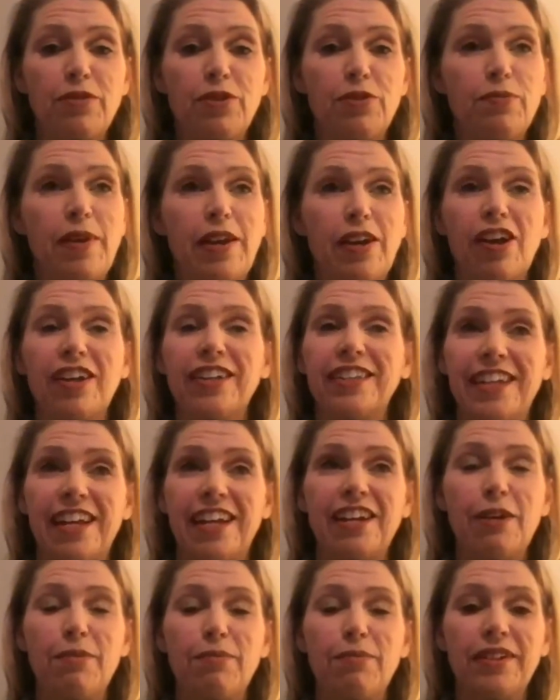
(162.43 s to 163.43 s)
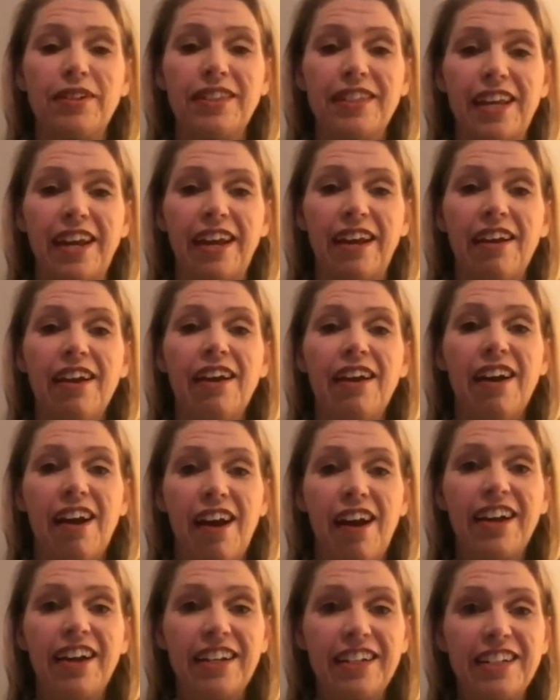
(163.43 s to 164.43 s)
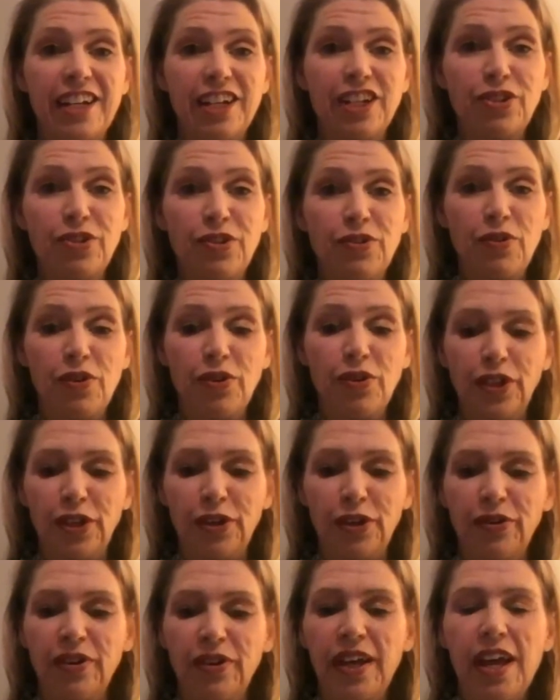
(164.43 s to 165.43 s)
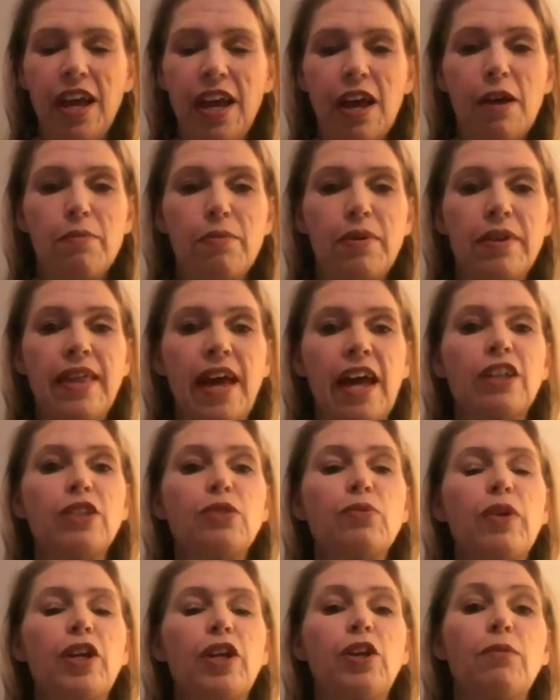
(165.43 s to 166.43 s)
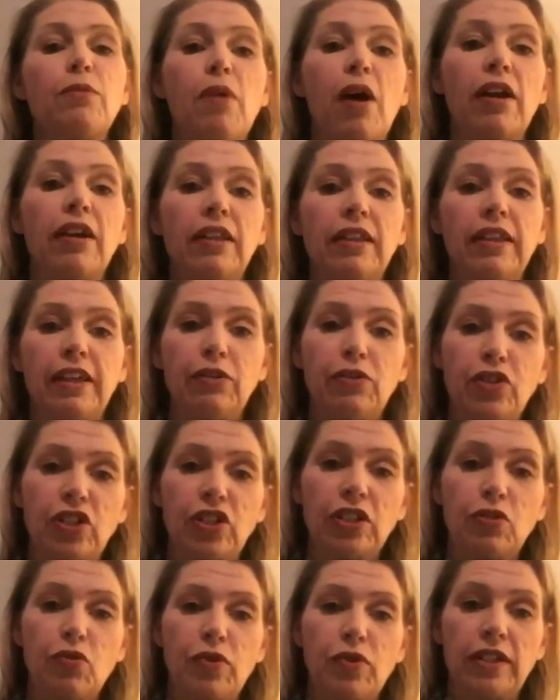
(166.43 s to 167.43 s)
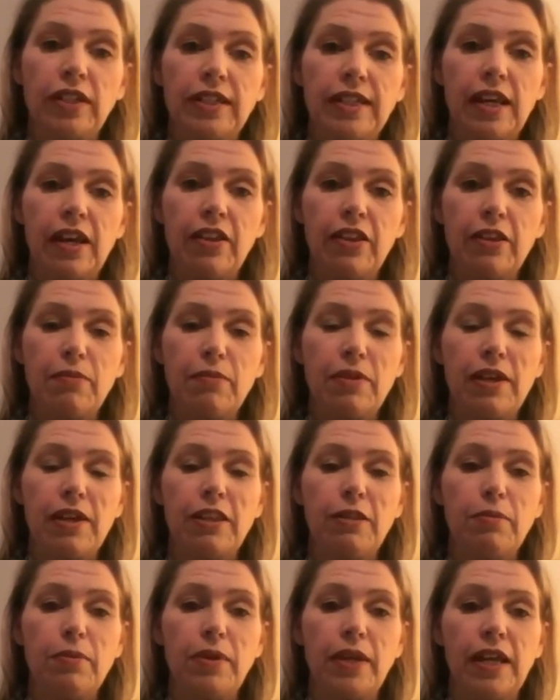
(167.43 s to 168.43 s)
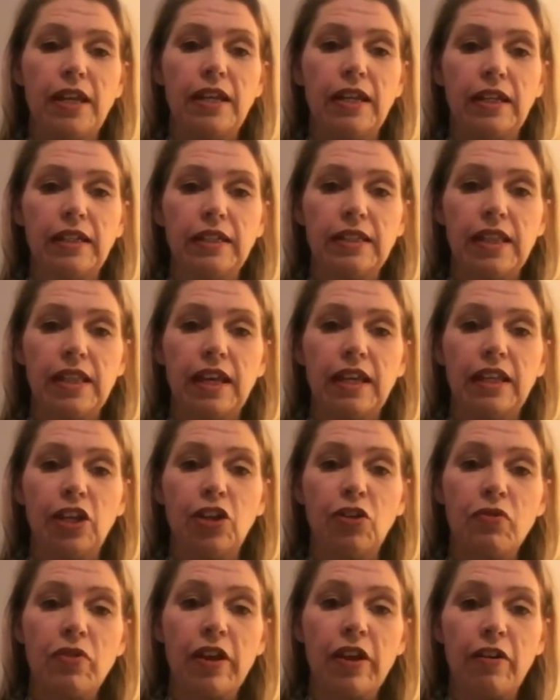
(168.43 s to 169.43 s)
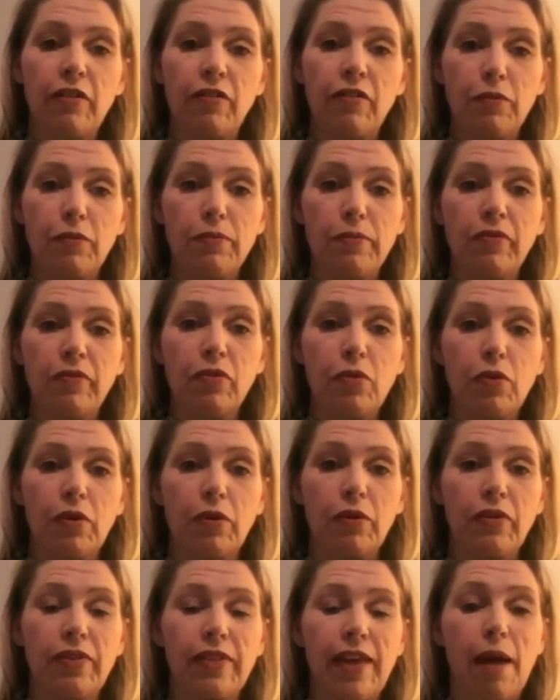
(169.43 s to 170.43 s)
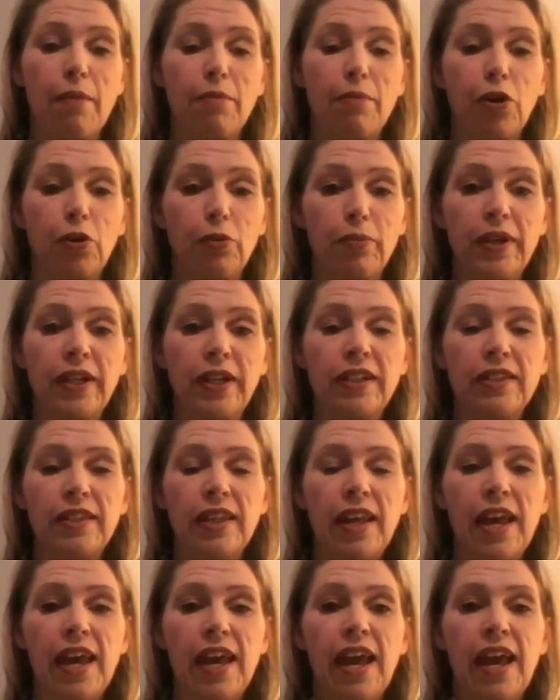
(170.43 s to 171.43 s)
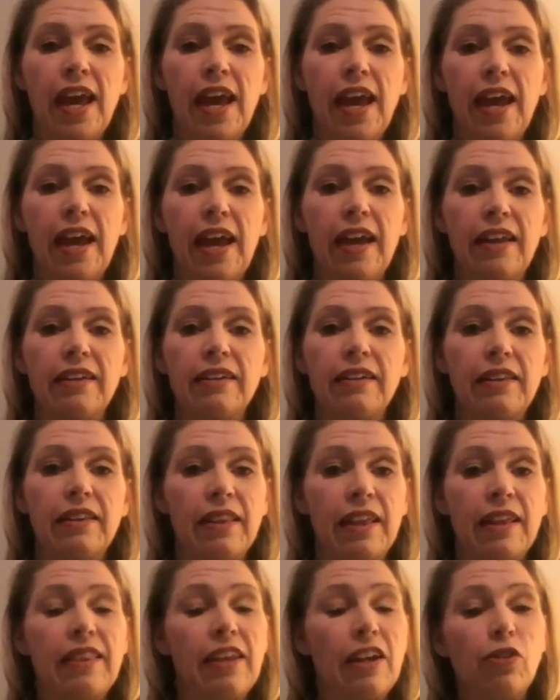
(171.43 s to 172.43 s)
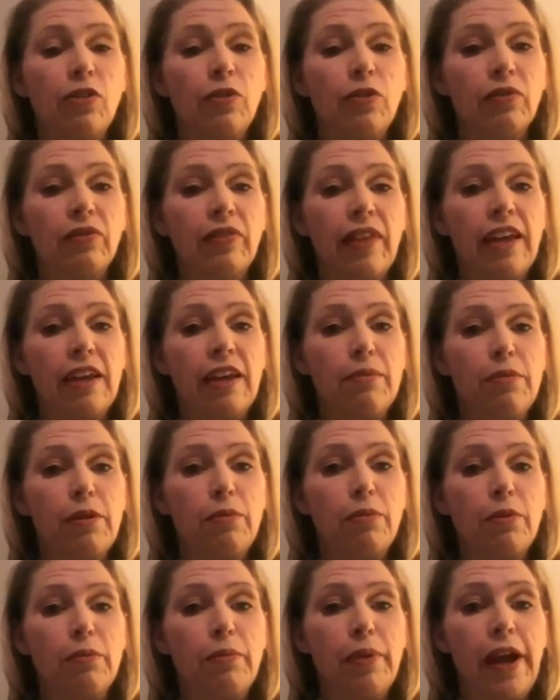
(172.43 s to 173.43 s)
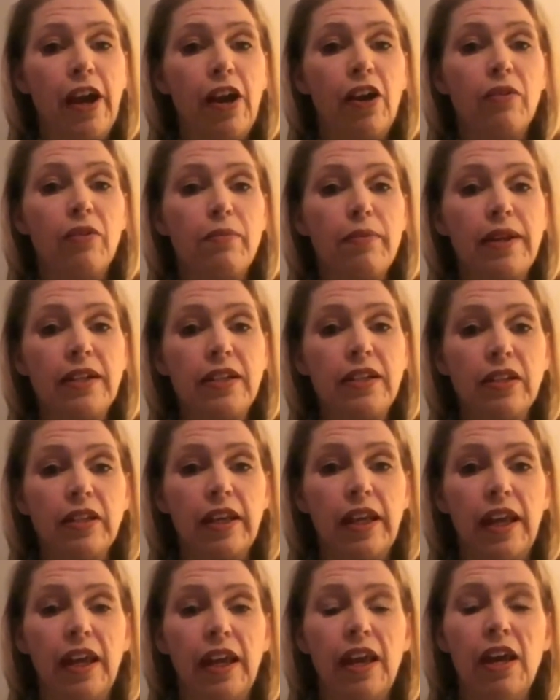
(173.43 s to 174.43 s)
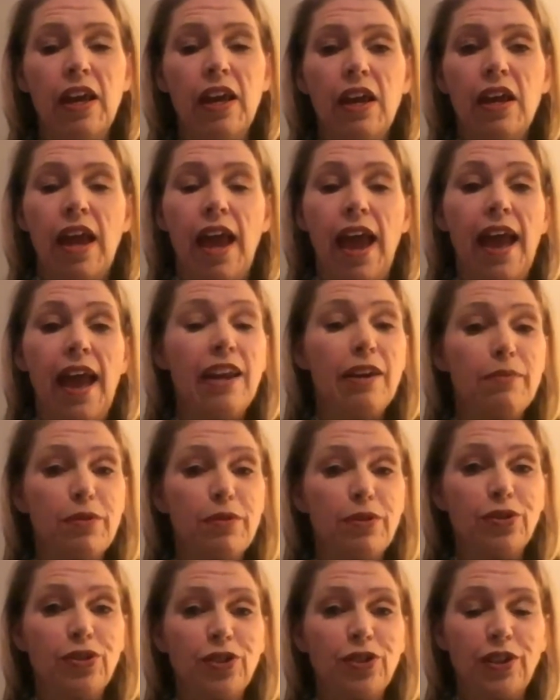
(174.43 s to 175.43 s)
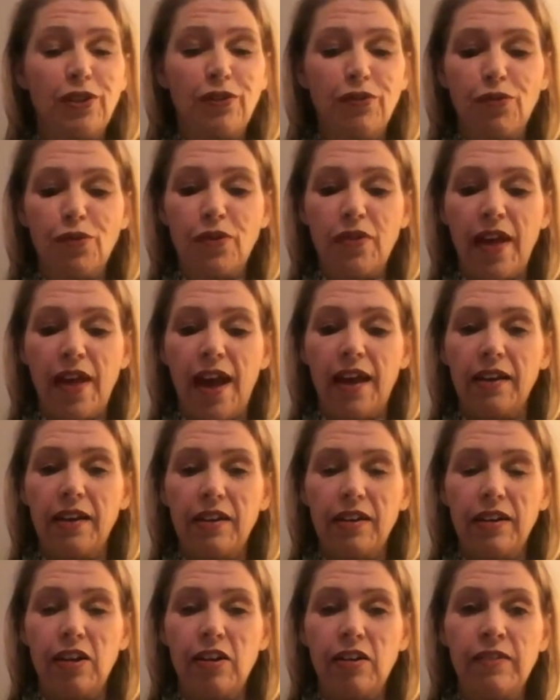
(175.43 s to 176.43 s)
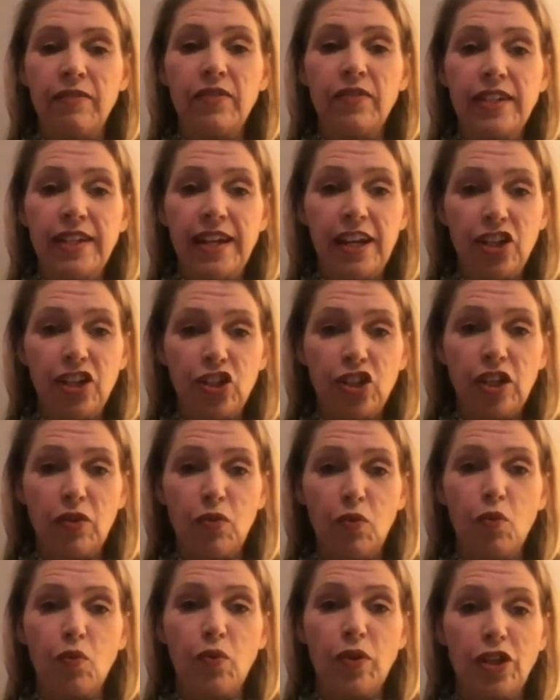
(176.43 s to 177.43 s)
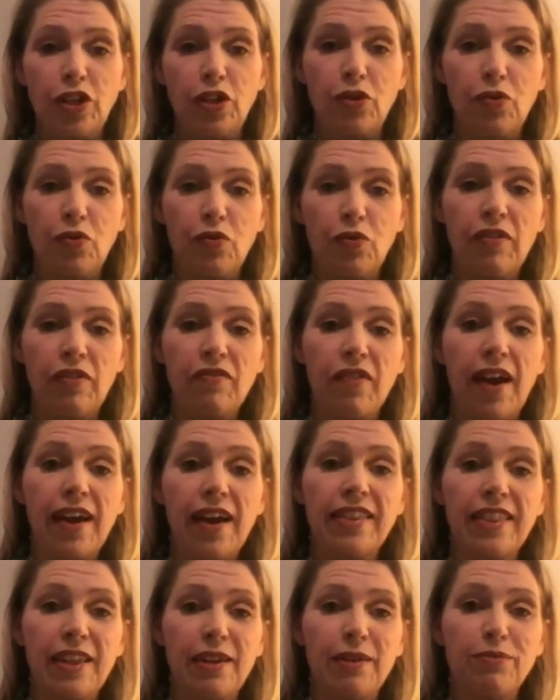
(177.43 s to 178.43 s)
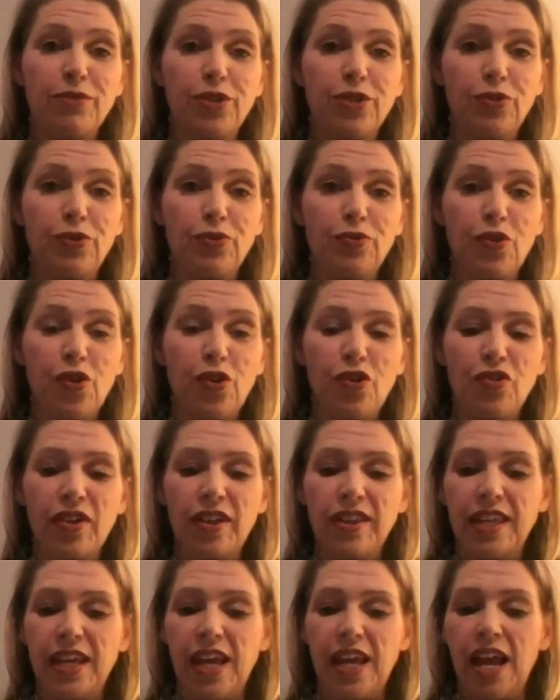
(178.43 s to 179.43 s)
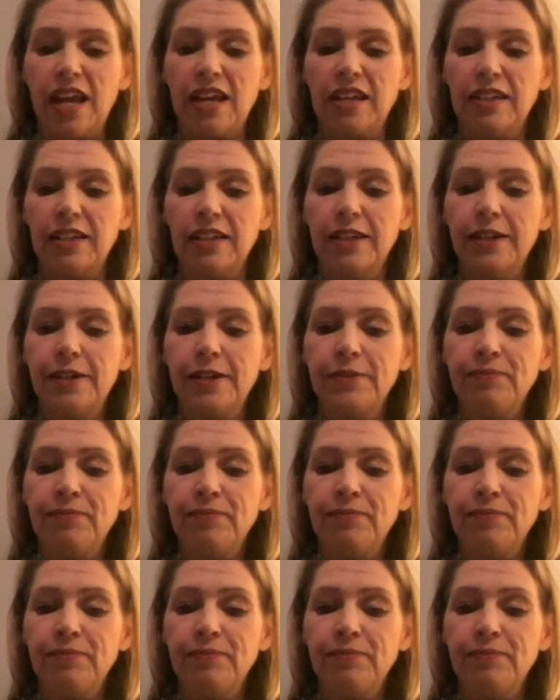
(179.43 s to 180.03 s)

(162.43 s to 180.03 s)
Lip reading: You may not stand up and say, I intend to enroll you, but that is what your body language is going to tell them in the beginning, is that you're there for that purpose. And then they can be prepared mentally and emotionally for that invitation when you invite them to enroll at the end.